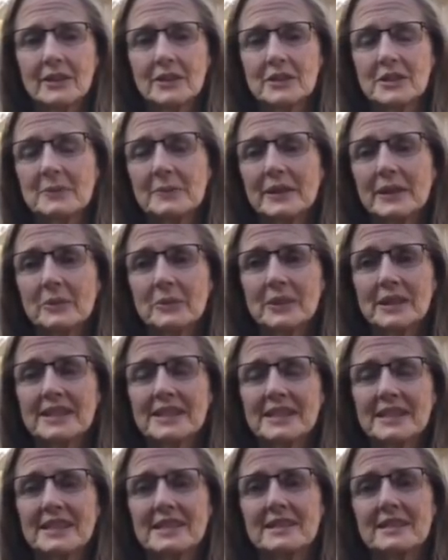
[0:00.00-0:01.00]
There's many
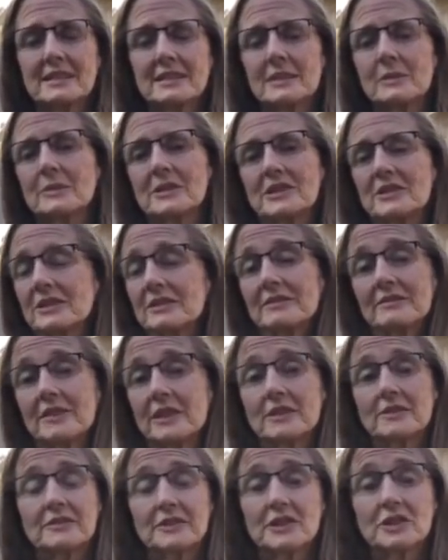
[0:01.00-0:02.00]
reasons that we shouldn't
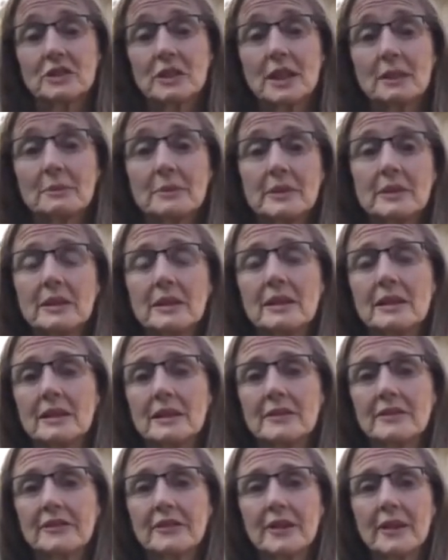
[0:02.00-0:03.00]
vote for Trump,
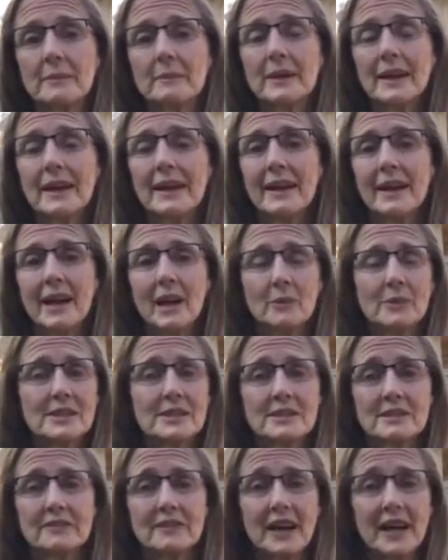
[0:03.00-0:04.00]
from how
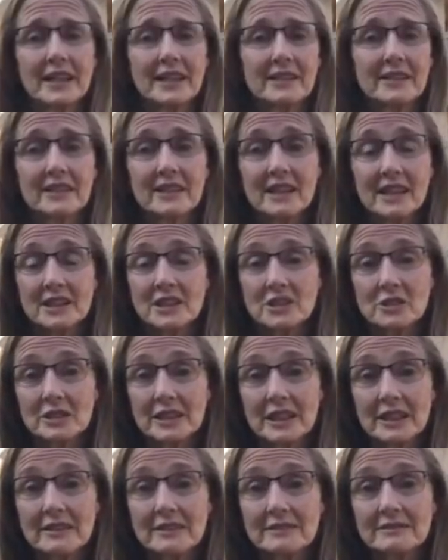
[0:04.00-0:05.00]
he's divided the
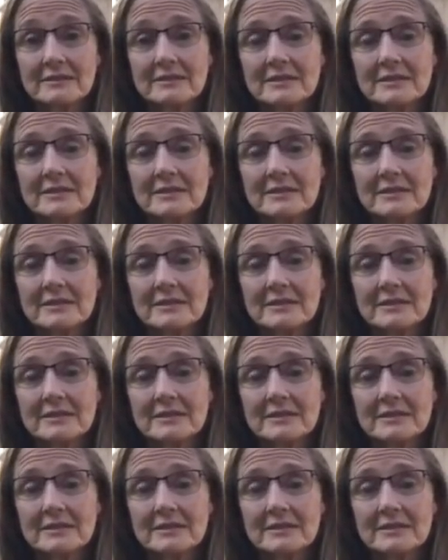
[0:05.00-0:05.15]
country